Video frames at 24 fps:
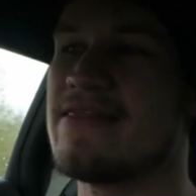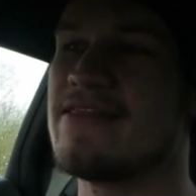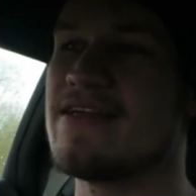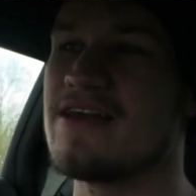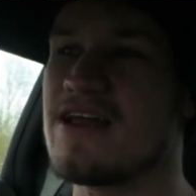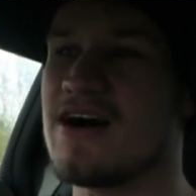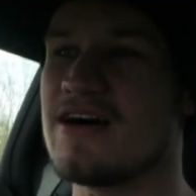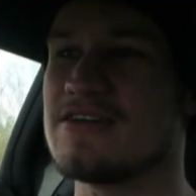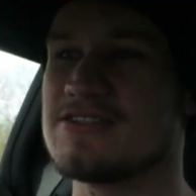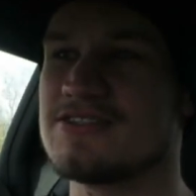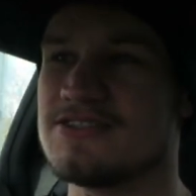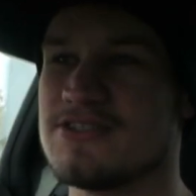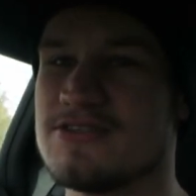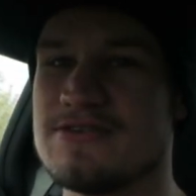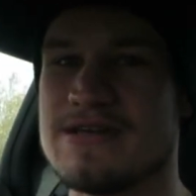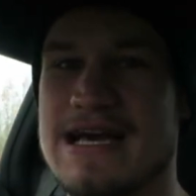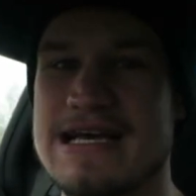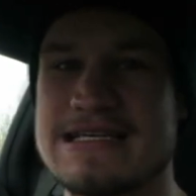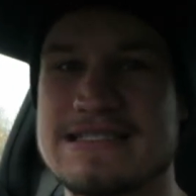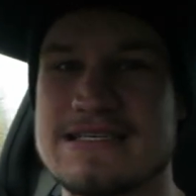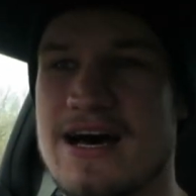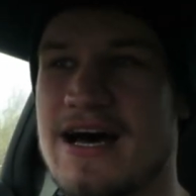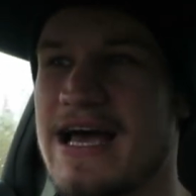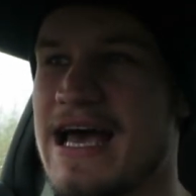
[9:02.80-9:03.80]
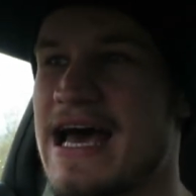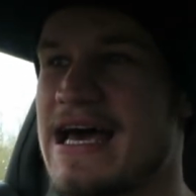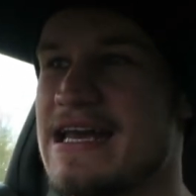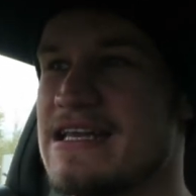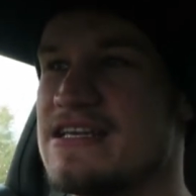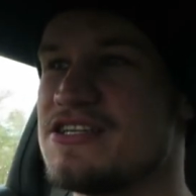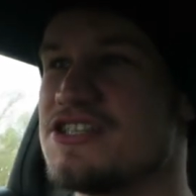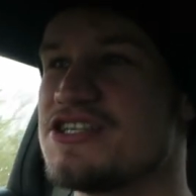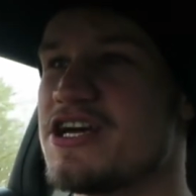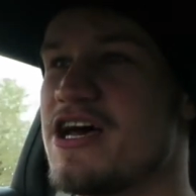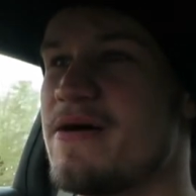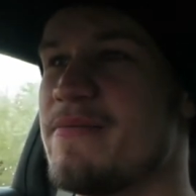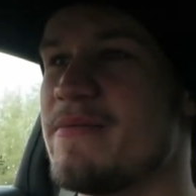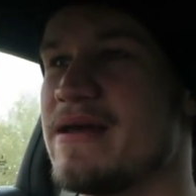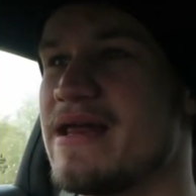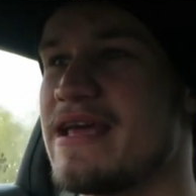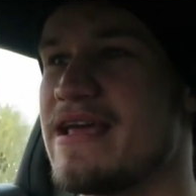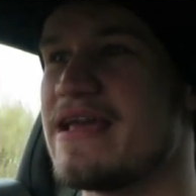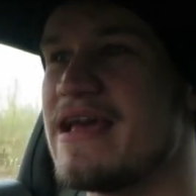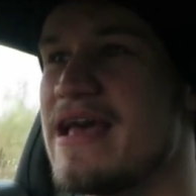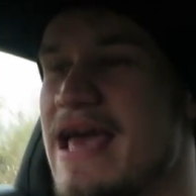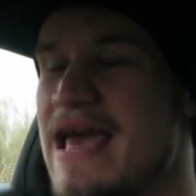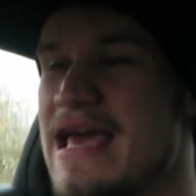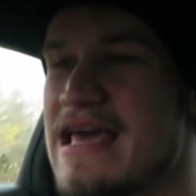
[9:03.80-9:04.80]
and the last two days that I had in
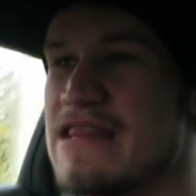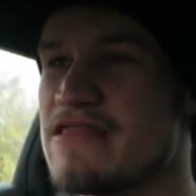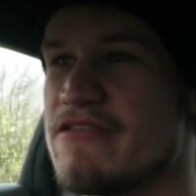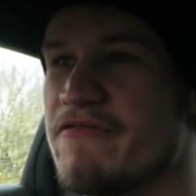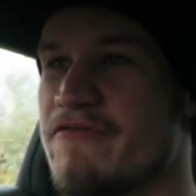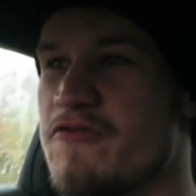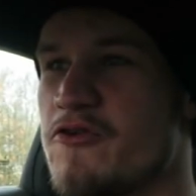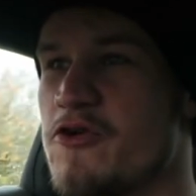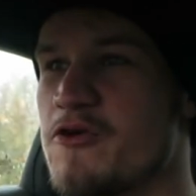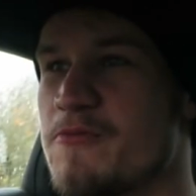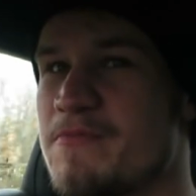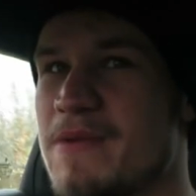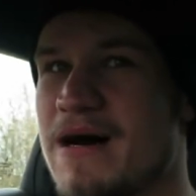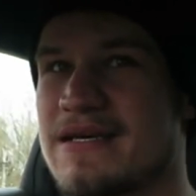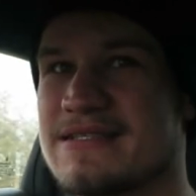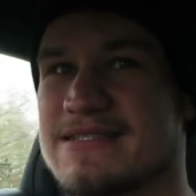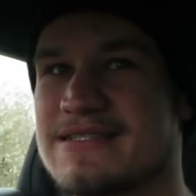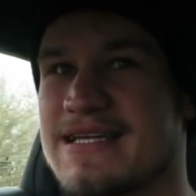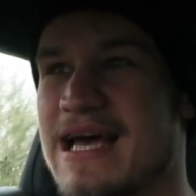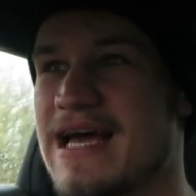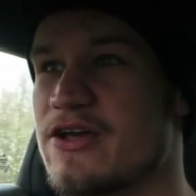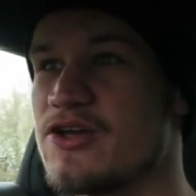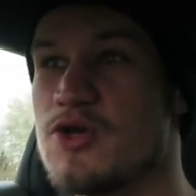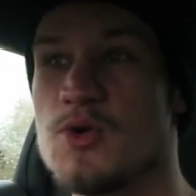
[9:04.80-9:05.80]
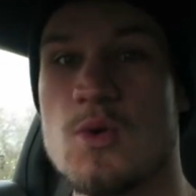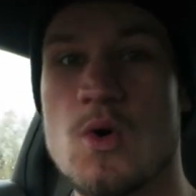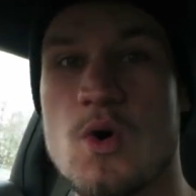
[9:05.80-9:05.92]
Germany in the Ford Mustang.